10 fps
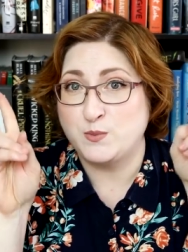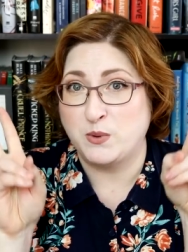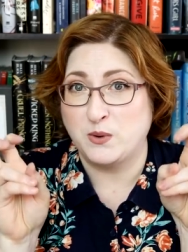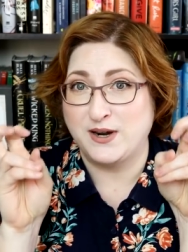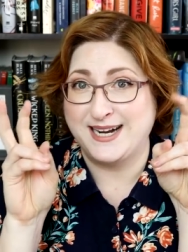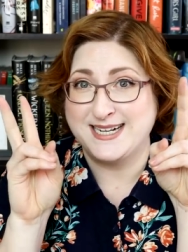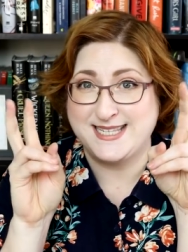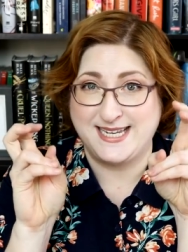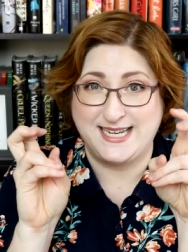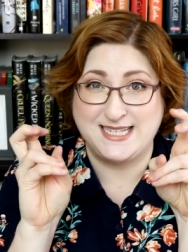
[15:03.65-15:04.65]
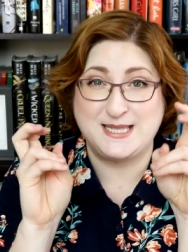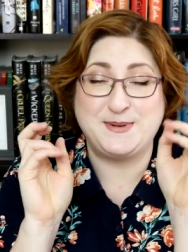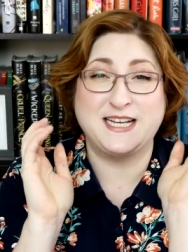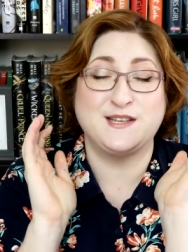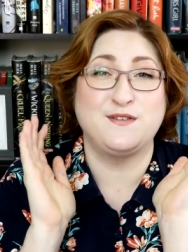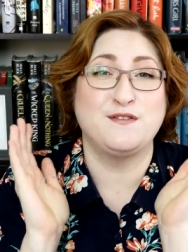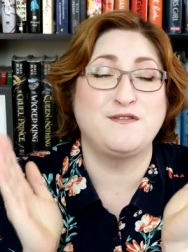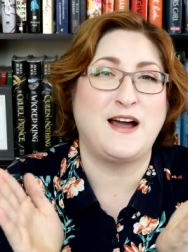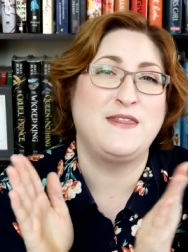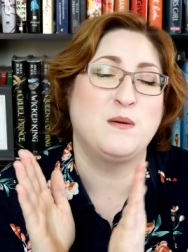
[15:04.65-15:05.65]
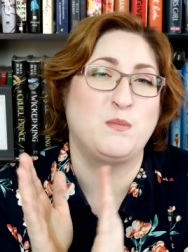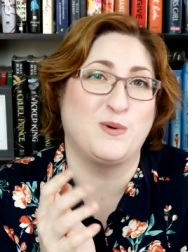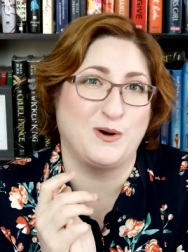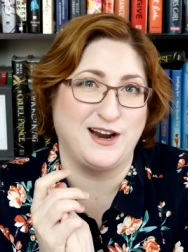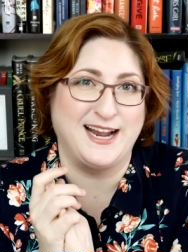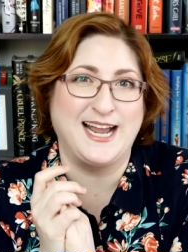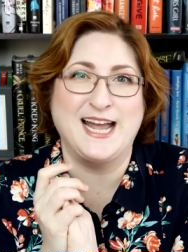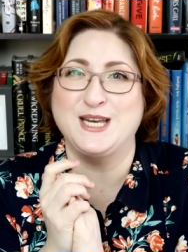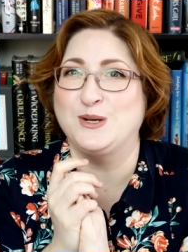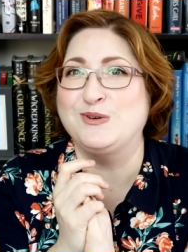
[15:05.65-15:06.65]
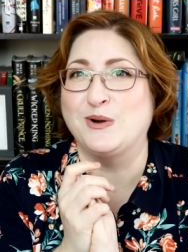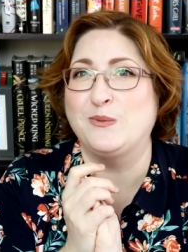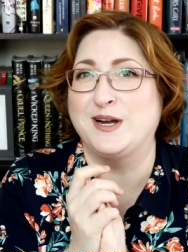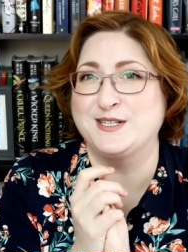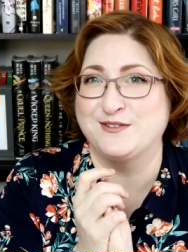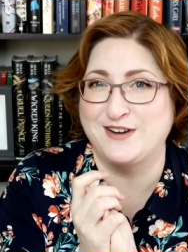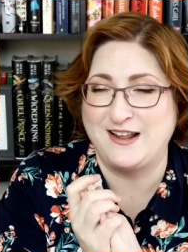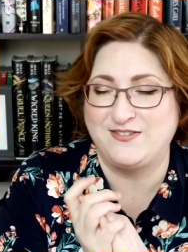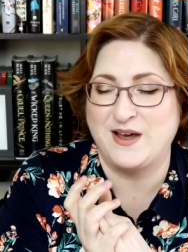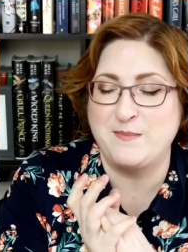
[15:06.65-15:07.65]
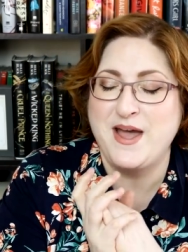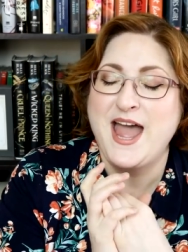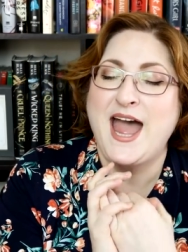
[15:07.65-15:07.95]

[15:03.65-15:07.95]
boring scenes because if you find them boring and you don't want to write them,